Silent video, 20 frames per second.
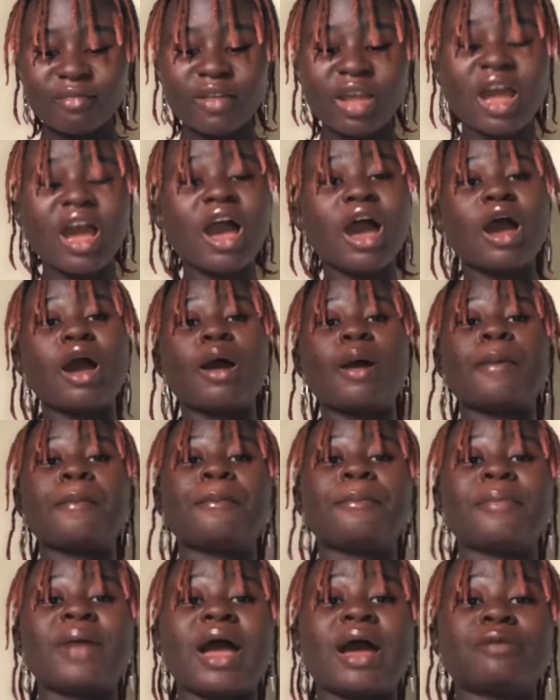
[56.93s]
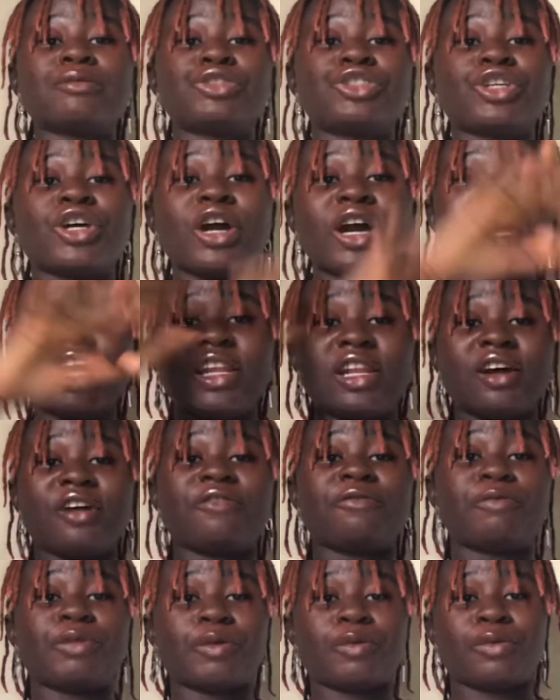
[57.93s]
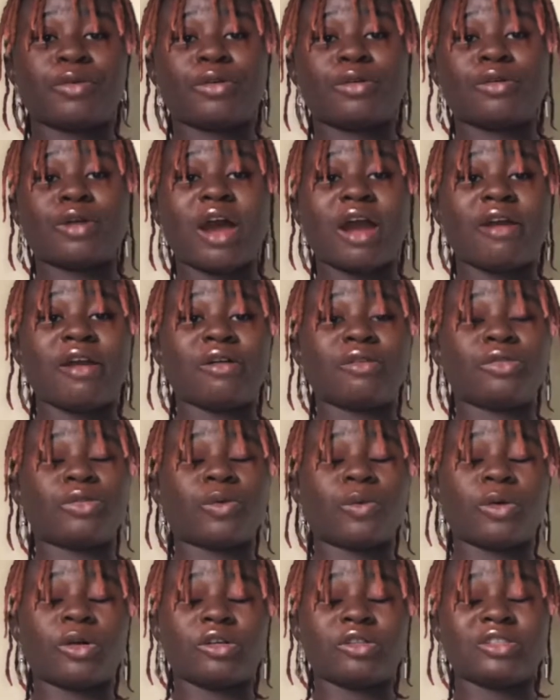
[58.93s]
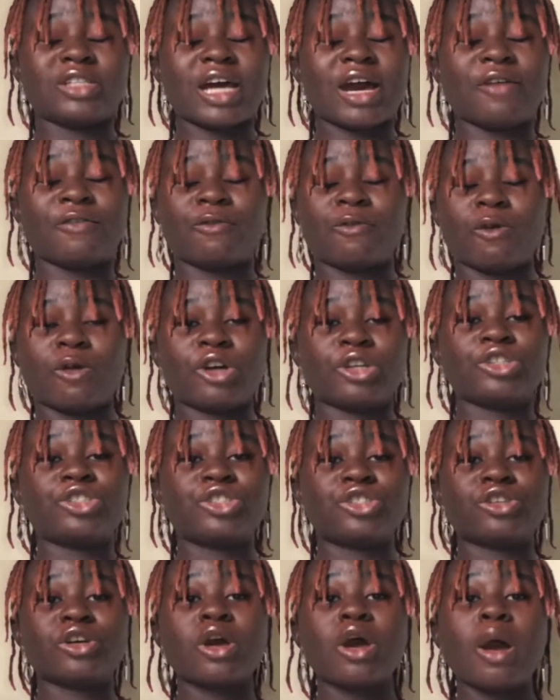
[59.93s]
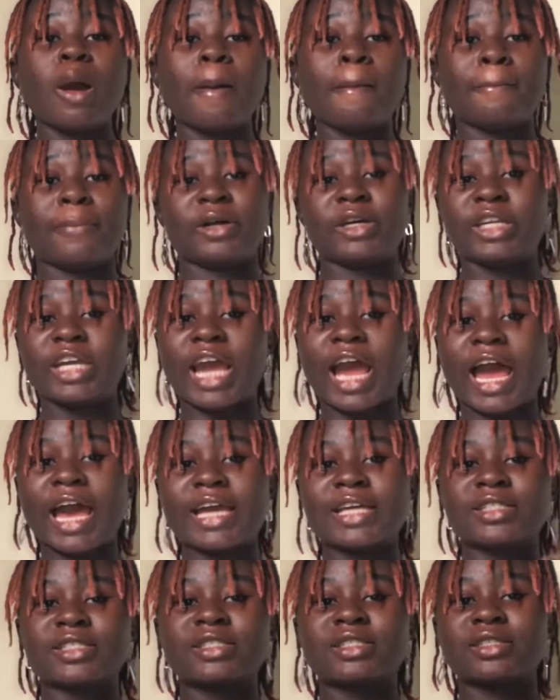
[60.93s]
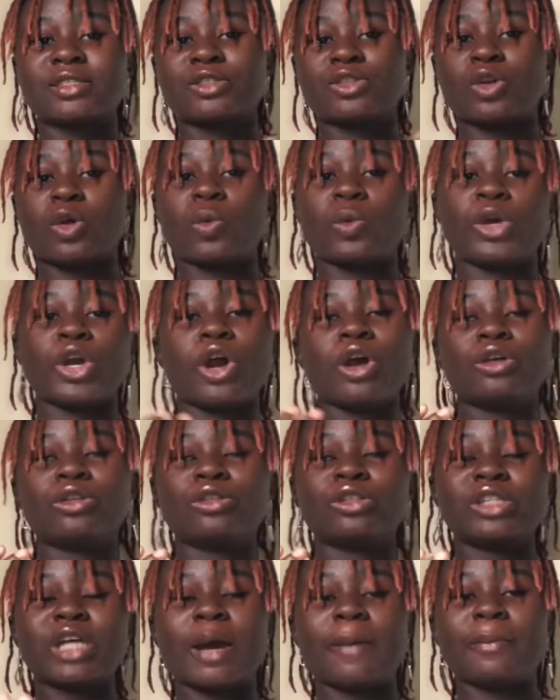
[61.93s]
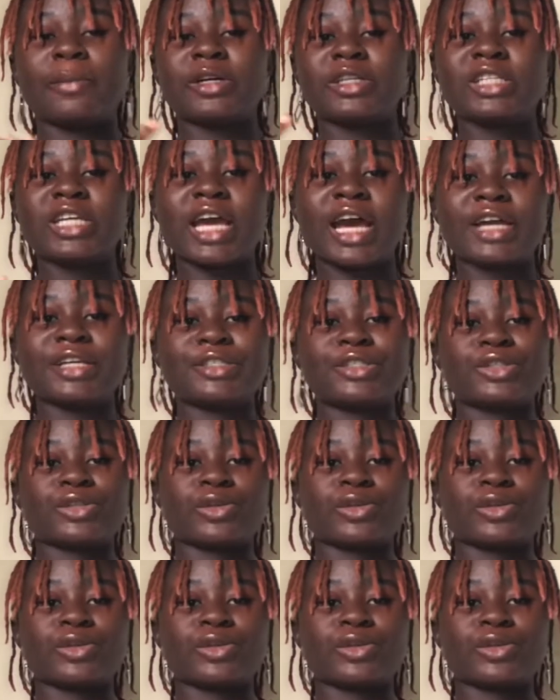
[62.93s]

I'm sure a lot of people around the world have watched Money Heist. So we all know that Money Heist